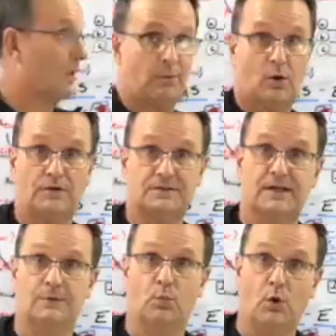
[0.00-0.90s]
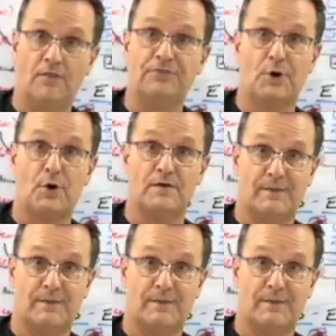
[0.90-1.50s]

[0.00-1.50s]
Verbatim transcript: a poll and said one third of